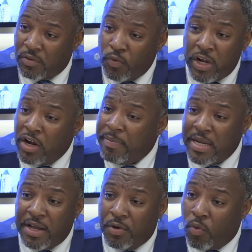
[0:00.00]
We're going to
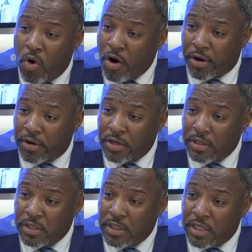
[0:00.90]
be underwater.
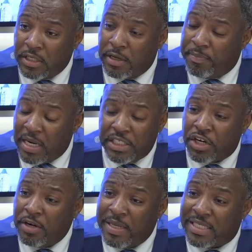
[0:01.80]
The budget is
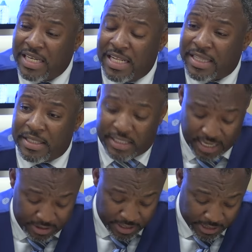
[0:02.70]
going to be
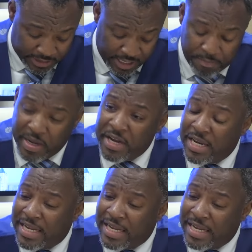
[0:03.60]
$10 billion,